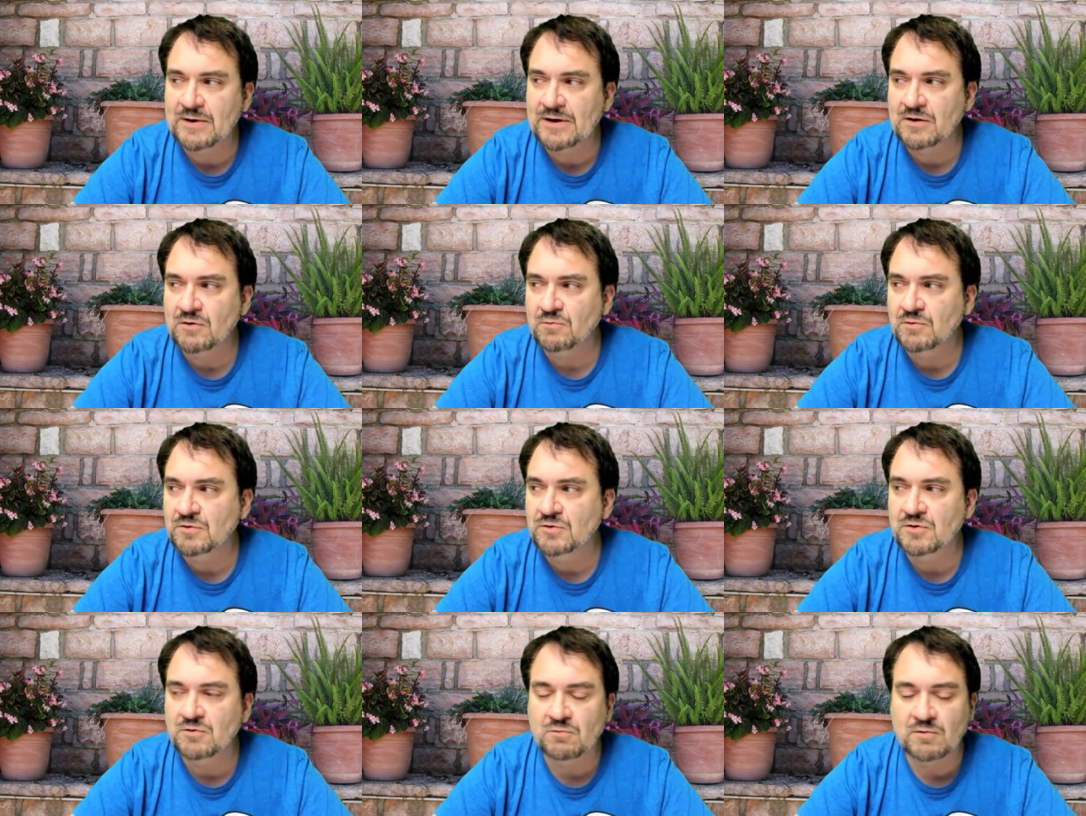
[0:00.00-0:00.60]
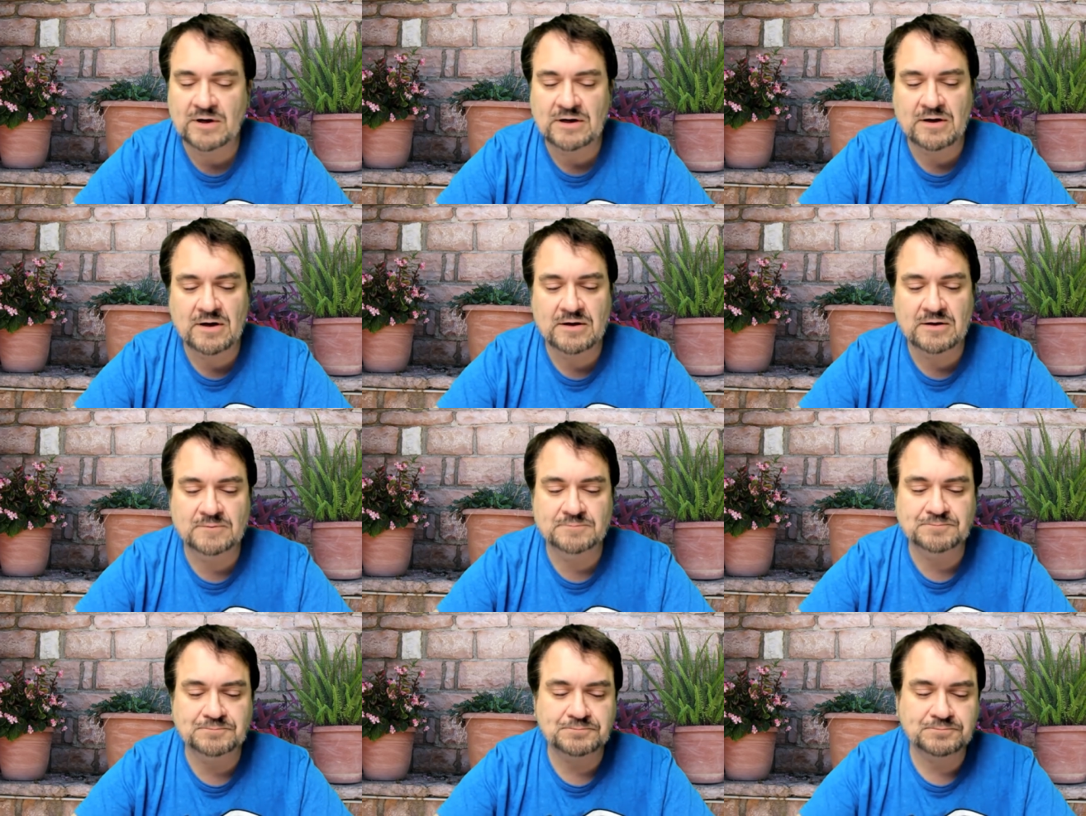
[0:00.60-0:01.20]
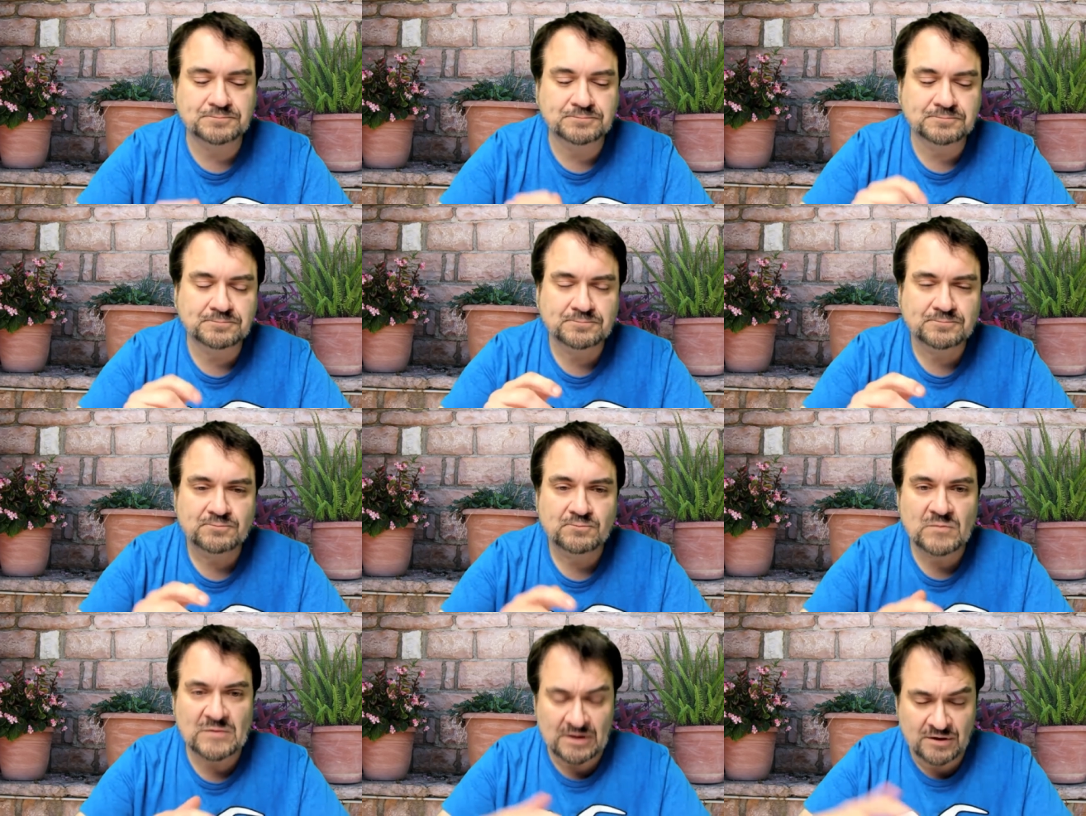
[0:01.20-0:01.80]
I got a real good rate on it
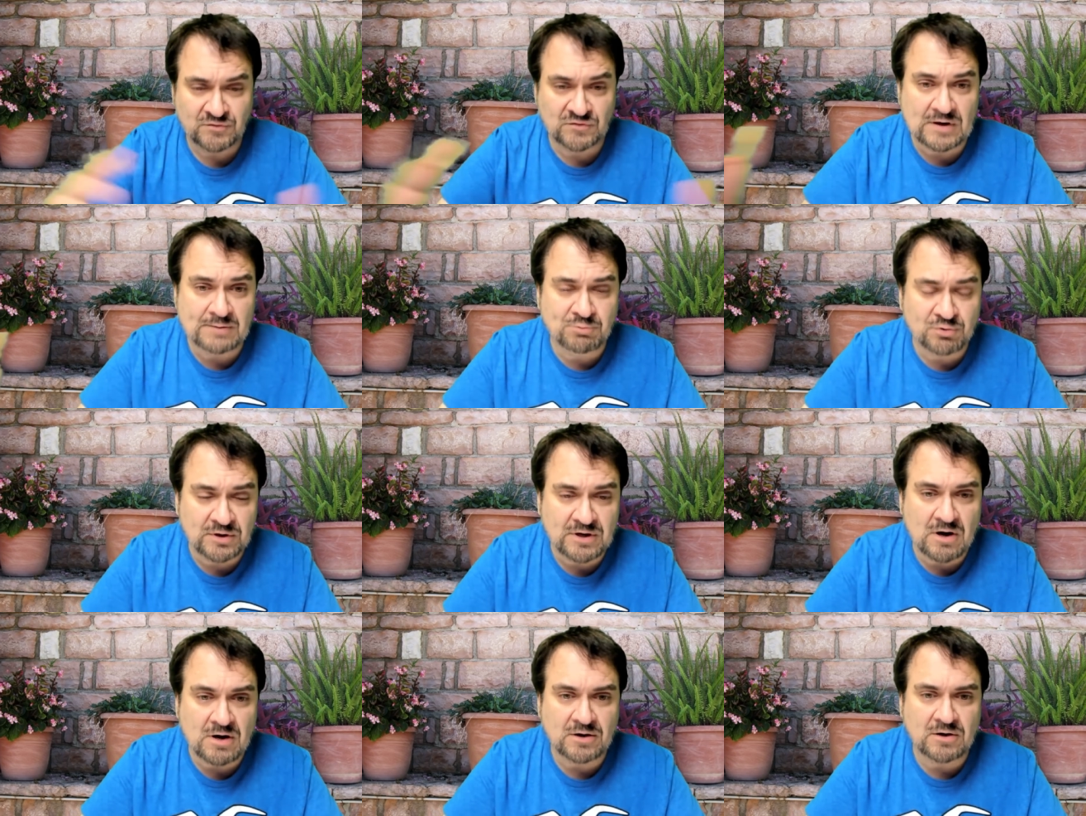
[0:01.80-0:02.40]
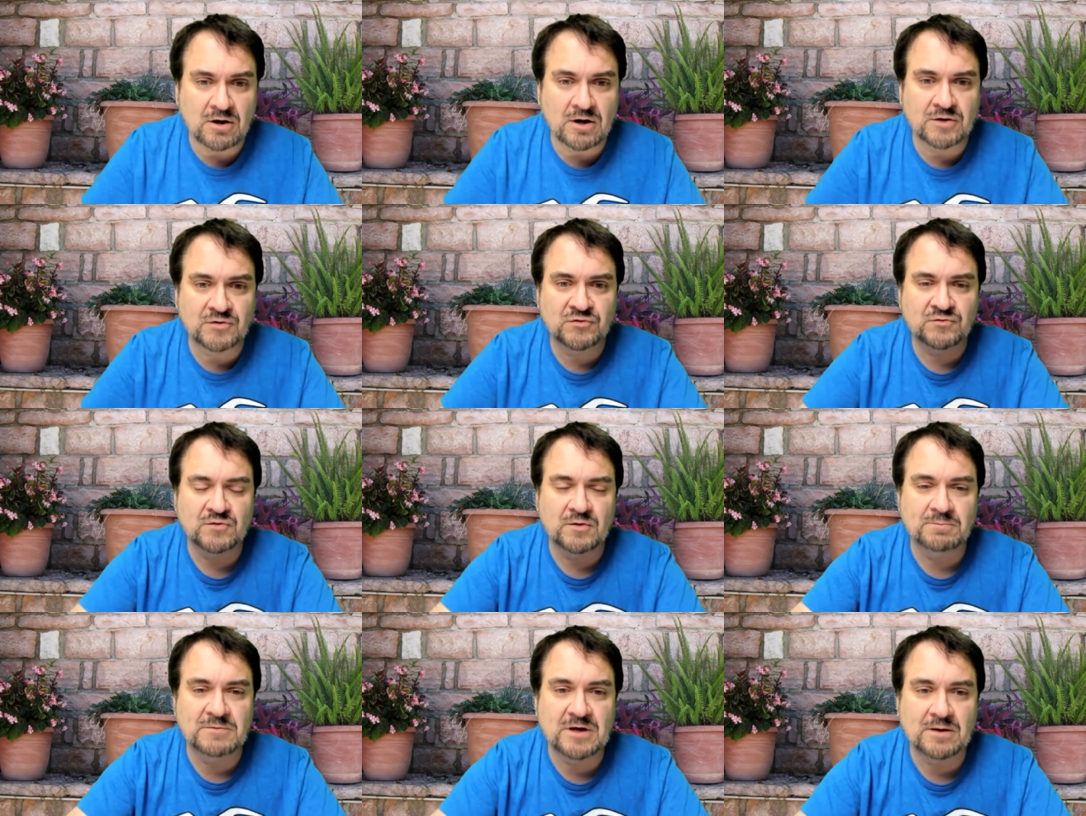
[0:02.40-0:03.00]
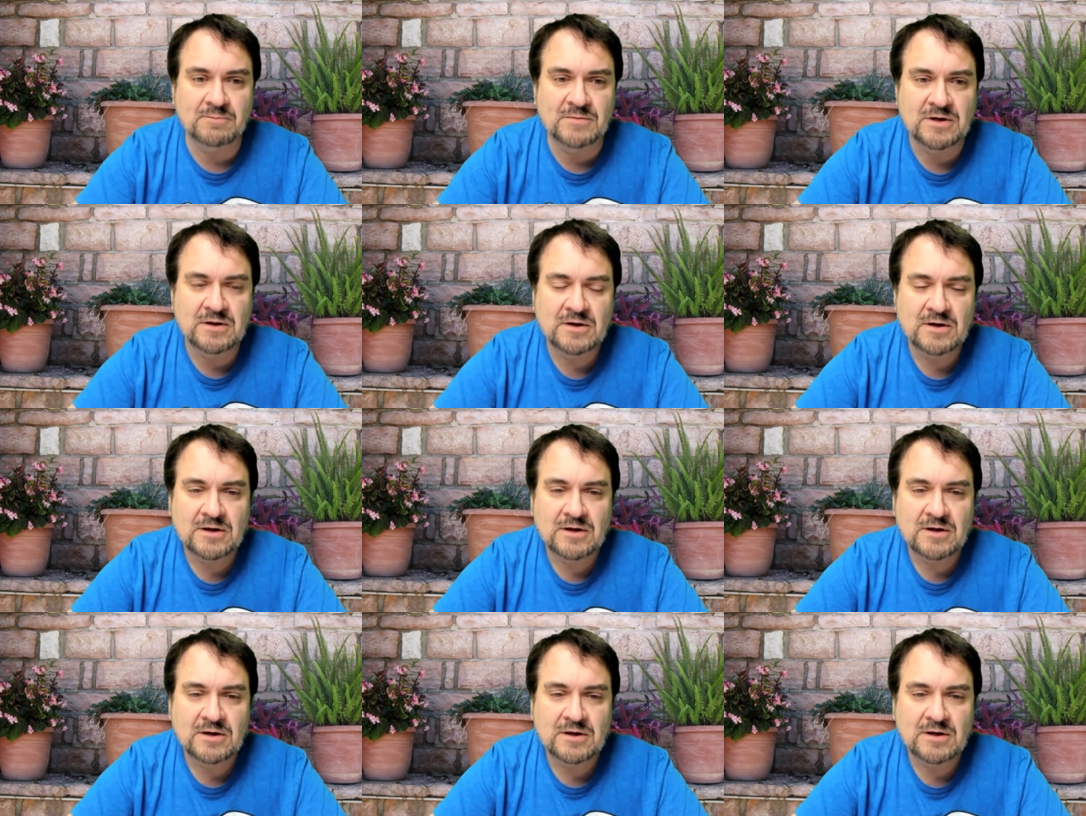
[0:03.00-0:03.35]
because I print art cards from them,